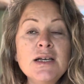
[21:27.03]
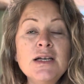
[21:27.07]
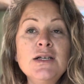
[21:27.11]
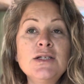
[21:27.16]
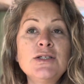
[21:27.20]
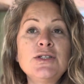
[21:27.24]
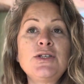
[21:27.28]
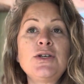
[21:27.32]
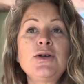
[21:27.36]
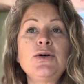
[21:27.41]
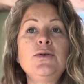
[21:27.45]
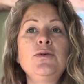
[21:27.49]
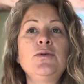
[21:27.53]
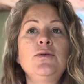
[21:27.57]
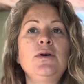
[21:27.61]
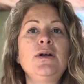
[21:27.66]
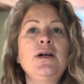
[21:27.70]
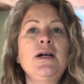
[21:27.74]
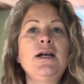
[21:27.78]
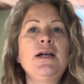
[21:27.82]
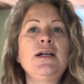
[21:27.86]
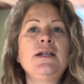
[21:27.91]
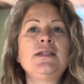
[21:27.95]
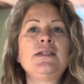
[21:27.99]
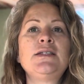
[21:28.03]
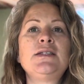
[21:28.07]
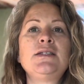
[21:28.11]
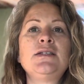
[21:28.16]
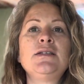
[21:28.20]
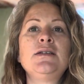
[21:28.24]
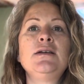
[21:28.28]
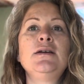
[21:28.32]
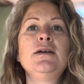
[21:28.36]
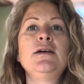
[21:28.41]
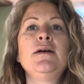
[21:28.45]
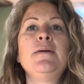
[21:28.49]
So it's
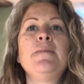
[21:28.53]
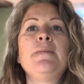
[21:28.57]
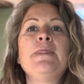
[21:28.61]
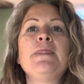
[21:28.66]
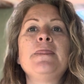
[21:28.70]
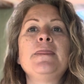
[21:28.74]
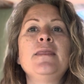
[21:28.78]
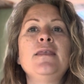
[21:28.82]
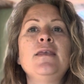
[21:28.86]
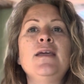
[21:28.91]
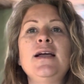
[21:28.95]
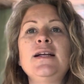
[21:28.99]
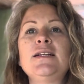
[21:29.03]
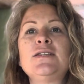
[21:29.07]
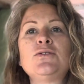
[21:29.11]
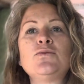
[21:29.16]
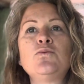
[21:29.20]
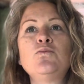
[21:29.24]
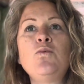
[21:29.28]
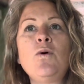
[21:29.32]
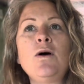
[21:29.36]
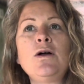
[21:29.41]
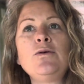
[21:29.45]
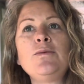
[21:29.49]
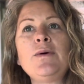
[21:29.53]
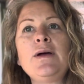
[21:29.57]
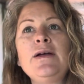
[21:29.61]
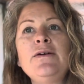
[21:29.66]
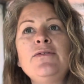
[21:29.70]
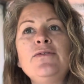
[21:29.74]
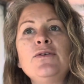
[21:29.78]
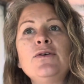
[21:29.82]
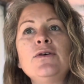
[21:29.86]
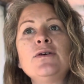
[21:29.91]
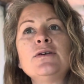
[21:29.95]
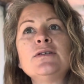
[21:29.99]
one way
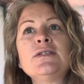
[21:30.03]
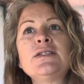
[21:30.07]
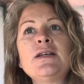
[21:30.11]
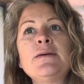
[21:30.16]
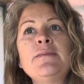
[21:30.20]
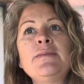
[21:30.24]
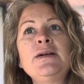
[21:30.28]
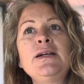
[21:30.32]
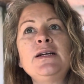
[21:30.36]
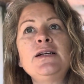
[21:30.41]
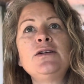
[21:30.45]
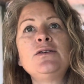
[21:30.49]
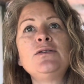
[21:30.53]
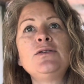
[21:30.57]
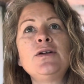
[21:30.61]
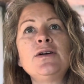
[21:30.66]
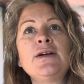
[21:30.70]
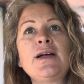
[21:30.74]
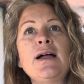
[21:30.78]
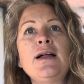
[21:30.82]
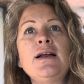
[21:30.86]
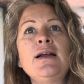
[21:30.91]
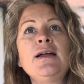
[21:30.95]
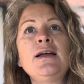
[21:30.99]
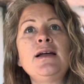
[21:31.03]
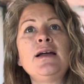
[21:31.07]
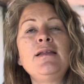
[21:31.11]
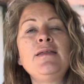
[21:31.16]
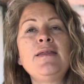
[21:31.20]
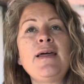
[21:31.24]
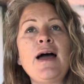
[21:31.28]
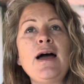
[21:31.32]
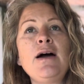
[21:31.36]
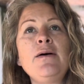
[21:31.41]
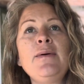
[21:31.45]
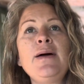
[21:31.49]
for somebody to look at it in
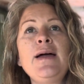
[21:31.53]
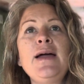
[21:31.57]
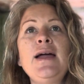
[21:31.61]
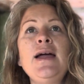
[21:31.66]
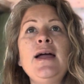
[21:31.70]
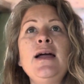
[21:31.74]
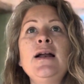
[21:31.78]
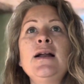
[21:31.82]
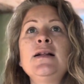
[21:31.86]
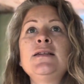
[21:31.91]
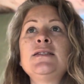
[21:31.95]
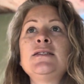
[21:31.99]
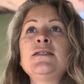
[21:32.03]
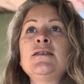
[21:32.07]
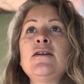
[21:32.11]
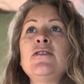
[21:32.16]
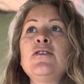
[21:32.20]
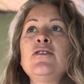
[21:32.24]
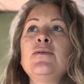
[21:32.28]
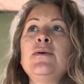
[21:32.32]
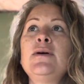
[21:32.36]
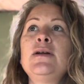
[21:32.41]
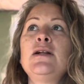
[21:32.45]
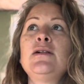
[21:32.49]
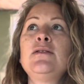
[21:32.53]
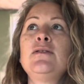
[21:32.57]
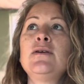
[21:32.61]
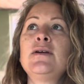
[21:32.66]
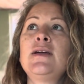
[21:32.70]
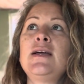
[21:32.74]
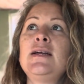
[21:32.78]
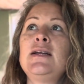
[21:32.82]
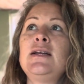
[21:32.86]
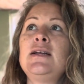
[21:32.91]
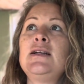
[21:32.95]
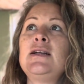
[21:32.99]
that way, and it's another way to look
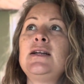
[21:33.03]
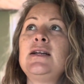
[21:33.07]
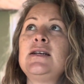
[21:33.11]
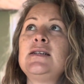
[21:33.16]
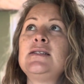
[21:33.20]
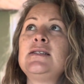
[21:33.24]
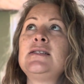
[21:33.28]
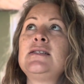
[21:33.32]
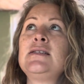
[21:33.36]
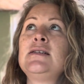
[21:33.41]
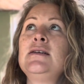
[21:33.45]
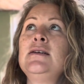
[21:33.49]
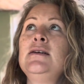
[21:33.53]
at it as